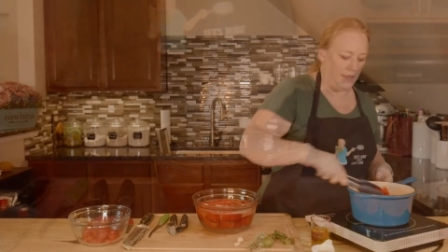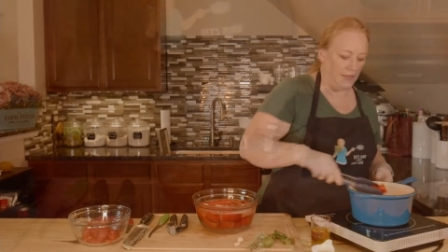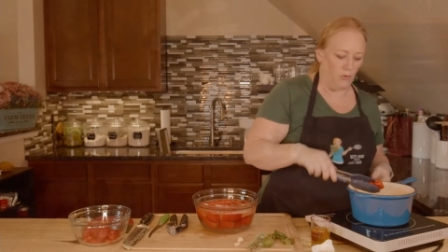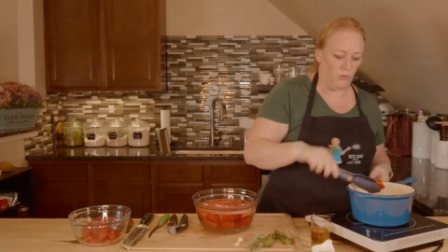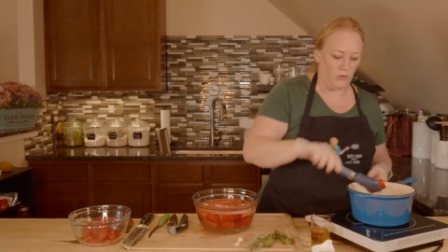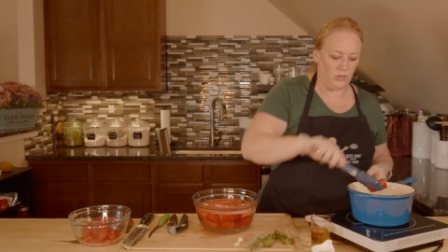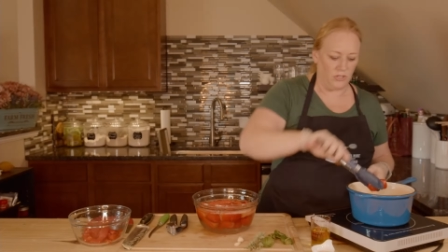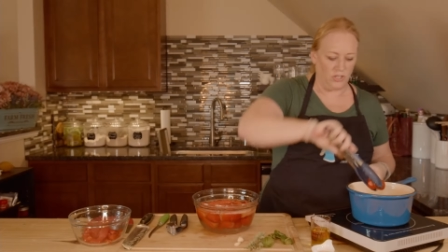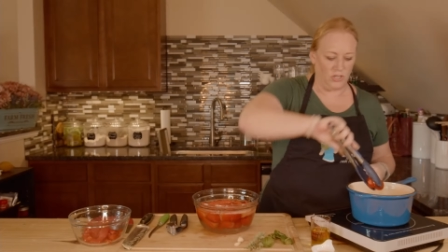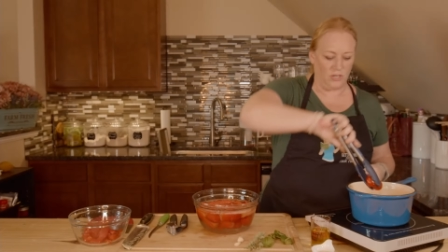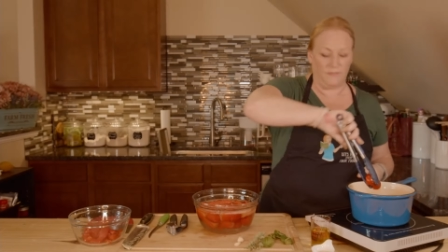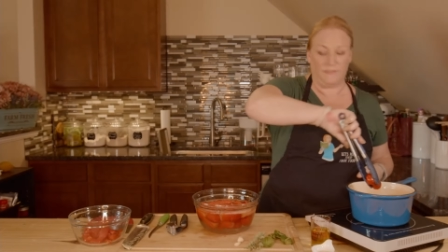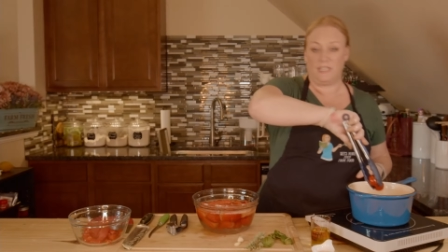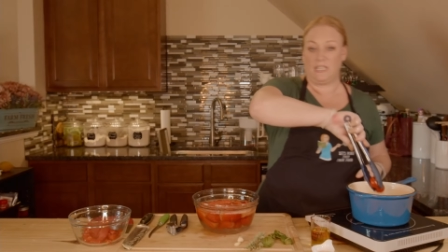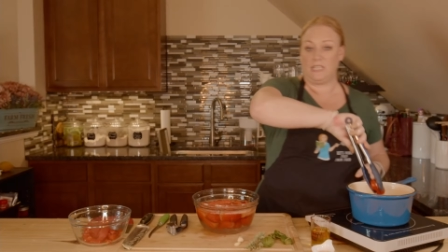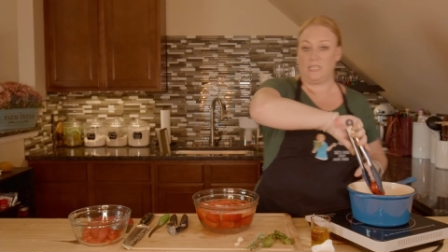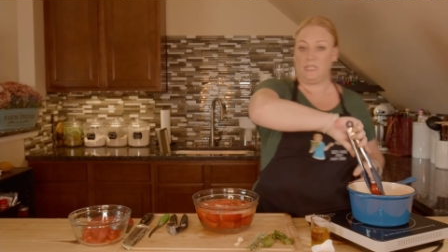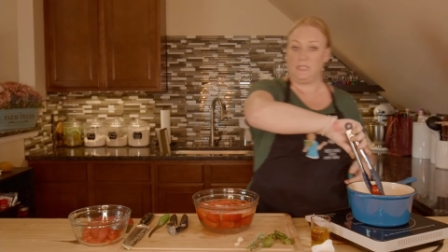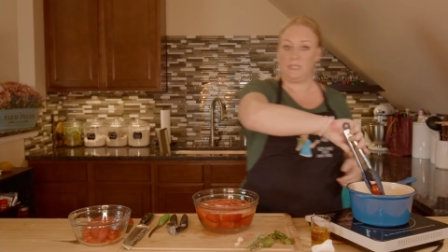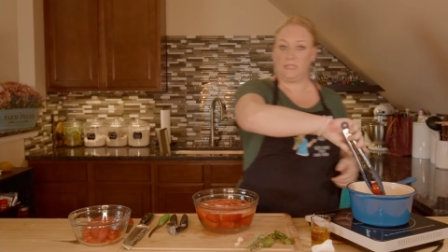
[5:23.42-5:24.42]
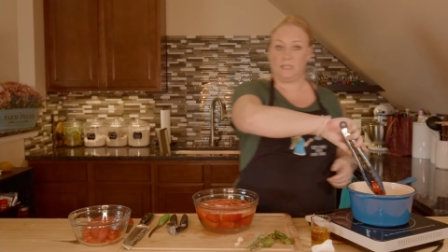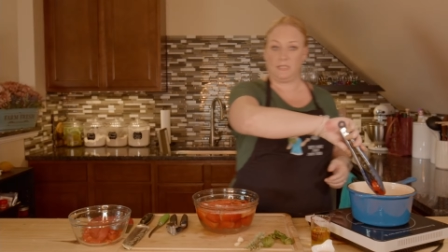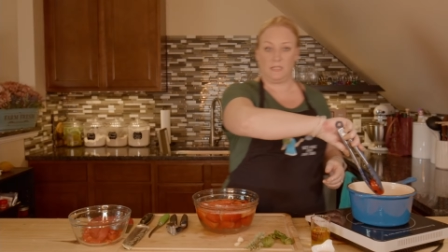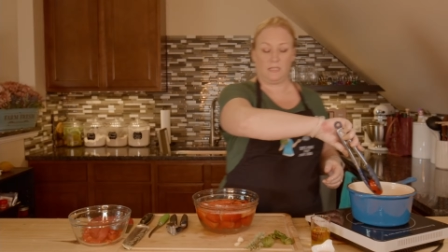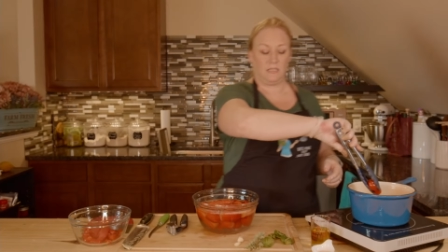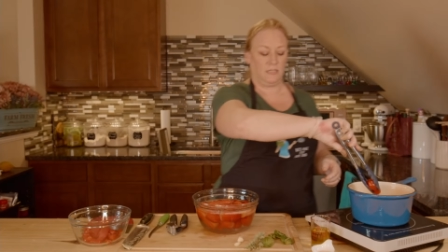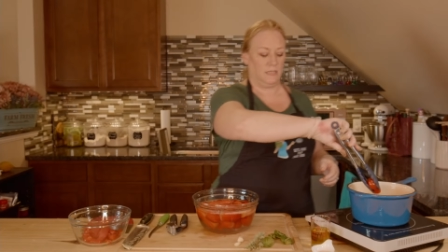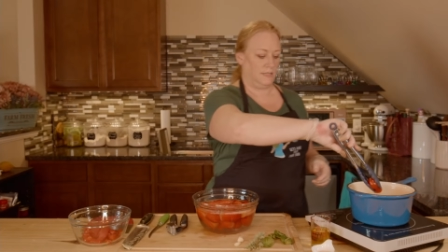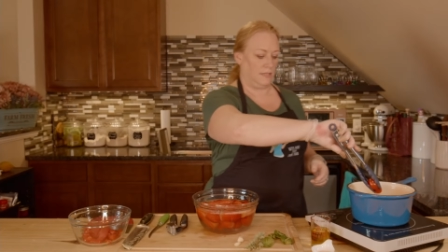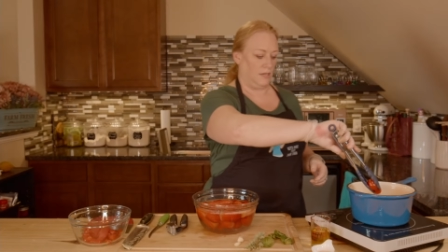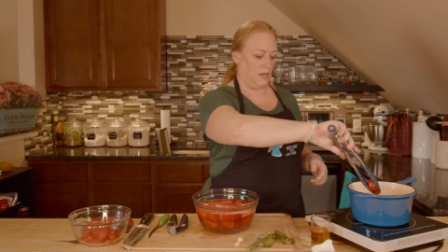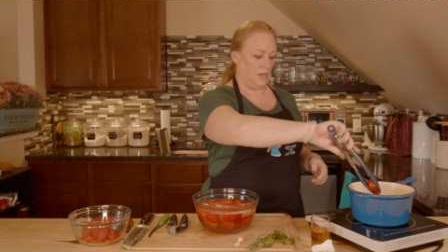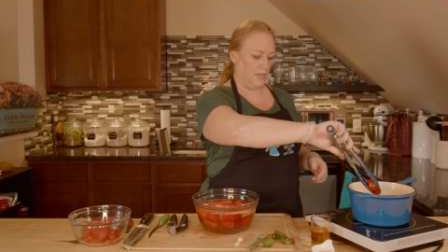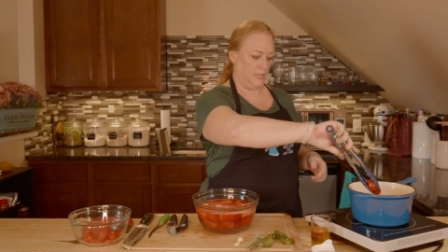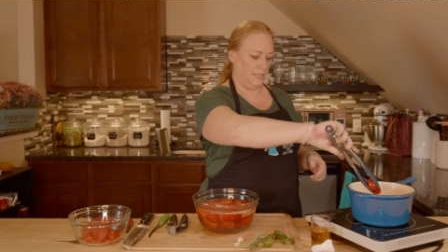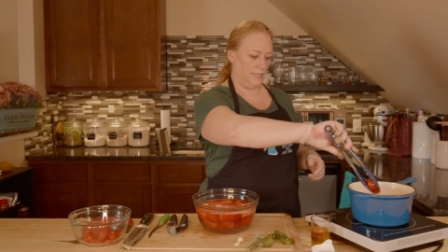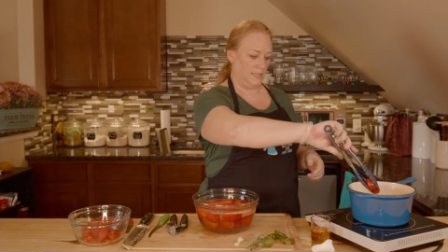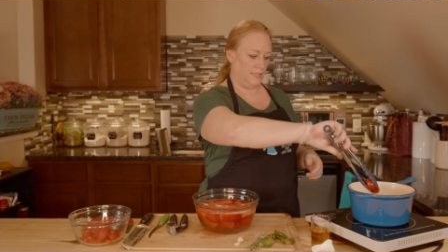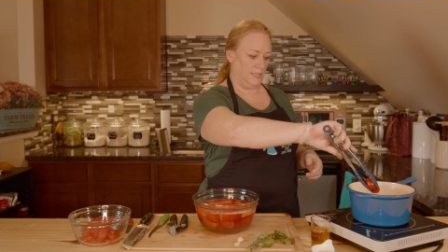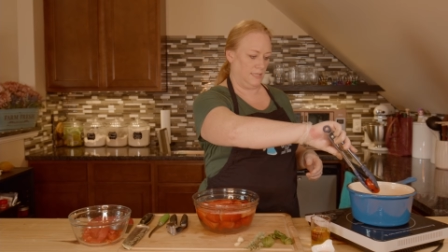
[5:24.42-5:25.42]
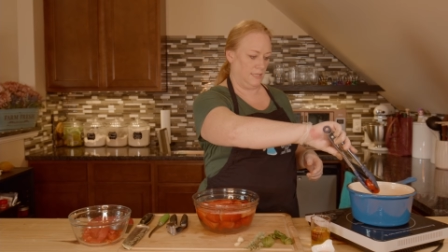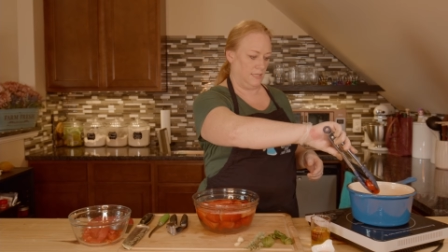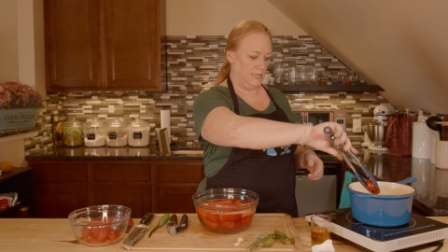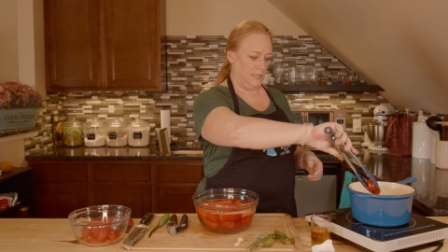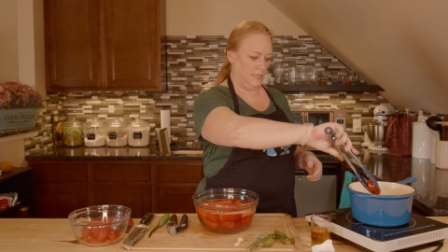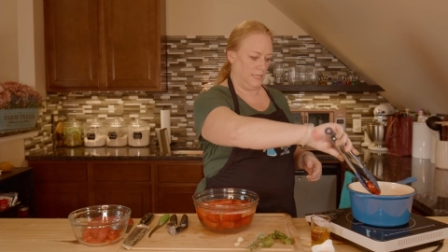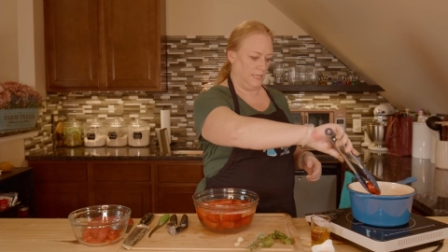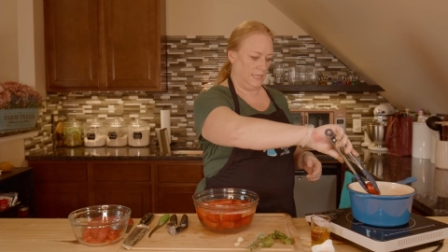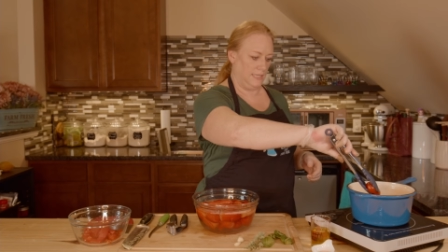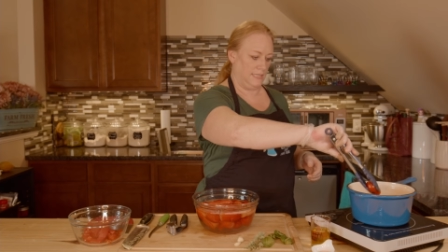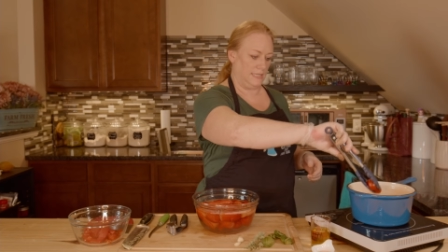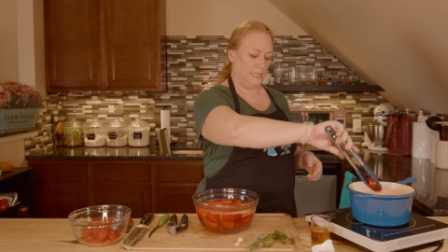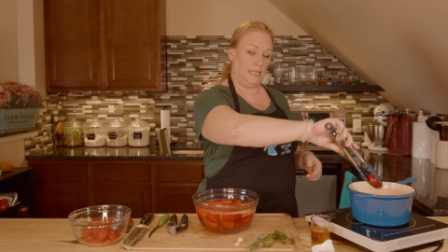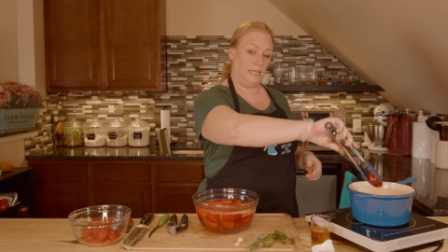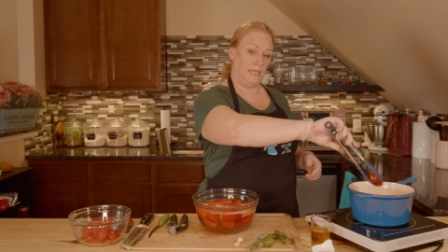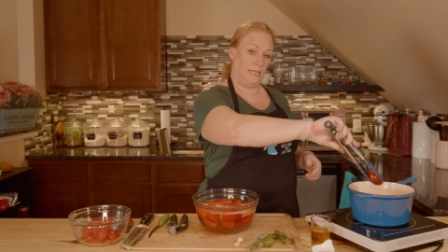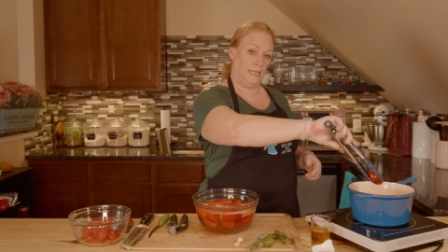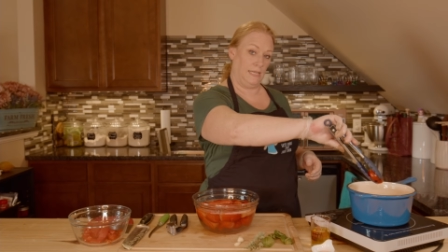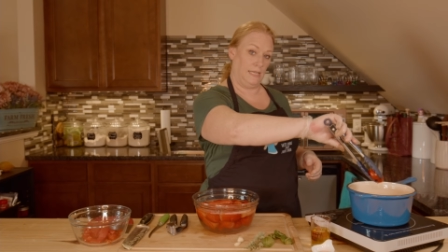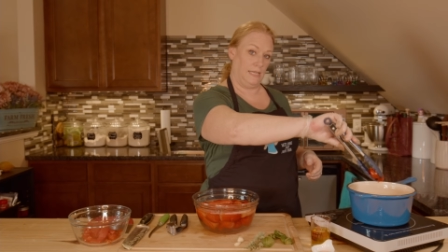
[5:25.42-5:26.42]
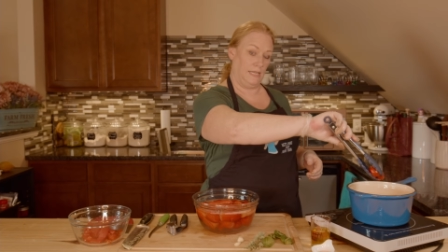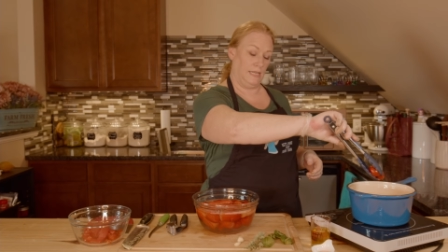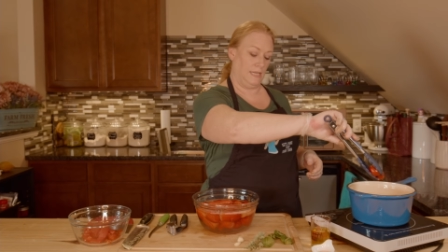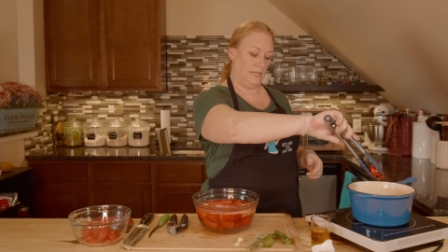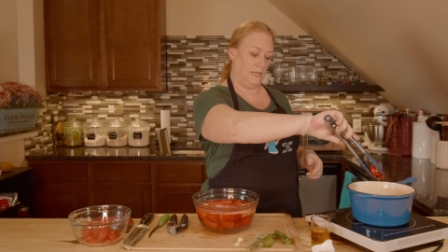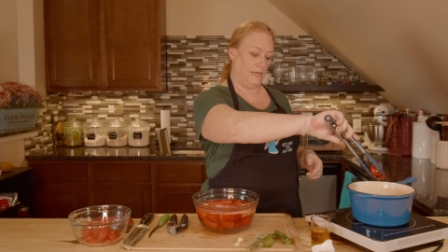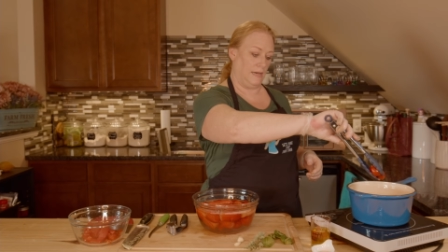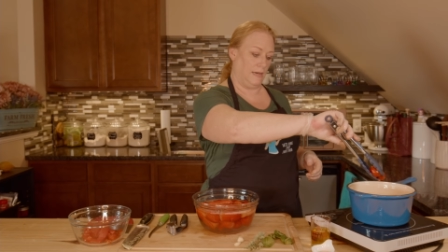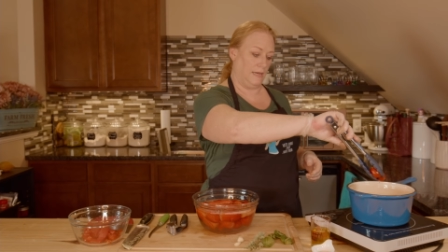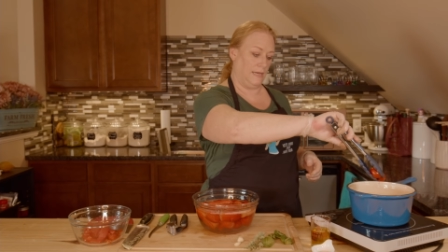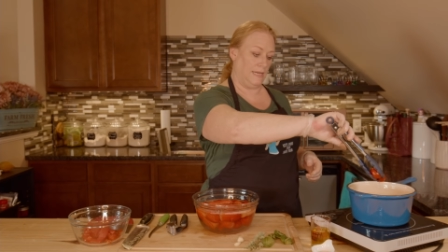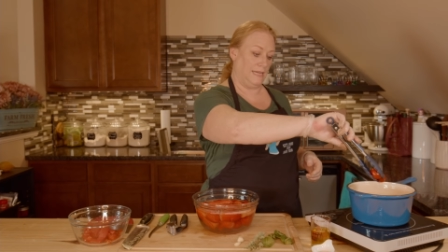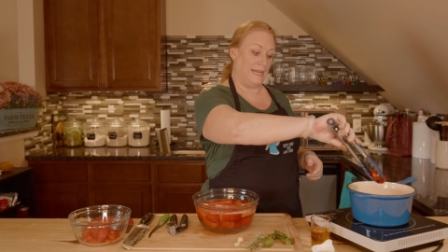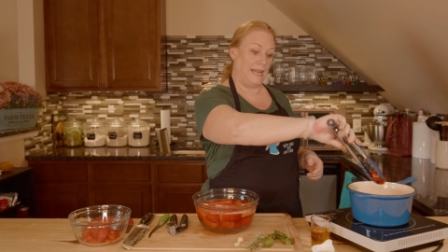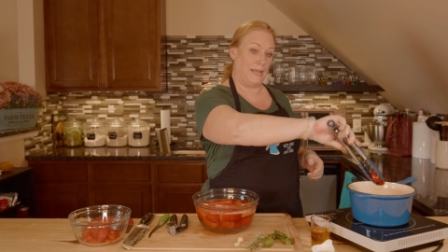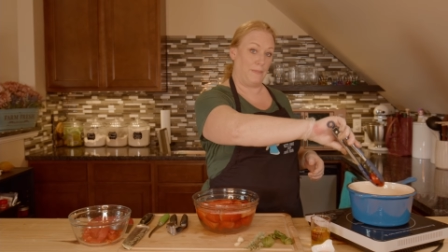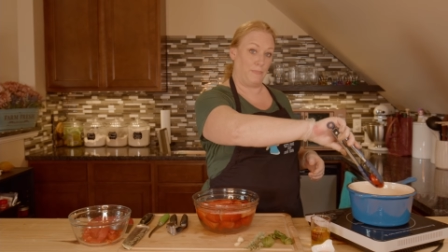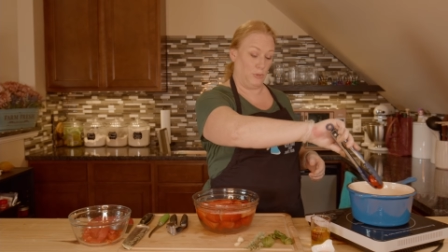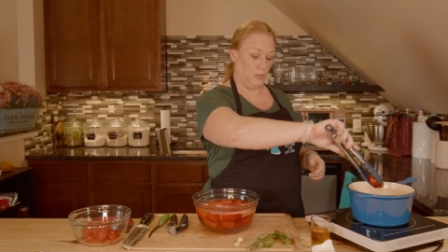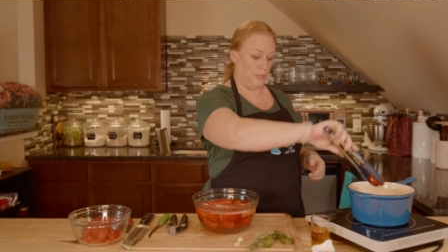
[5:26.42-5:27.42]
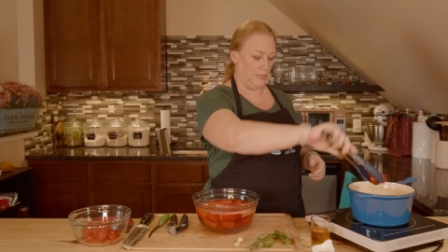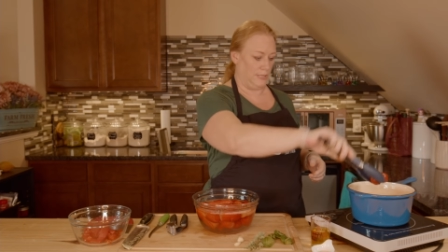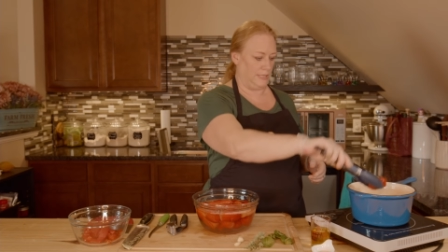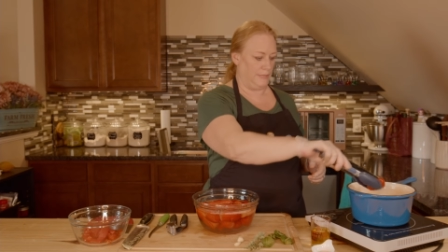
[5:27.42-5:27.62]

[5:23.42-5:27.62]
the origin of this sauce is in uh, Naples.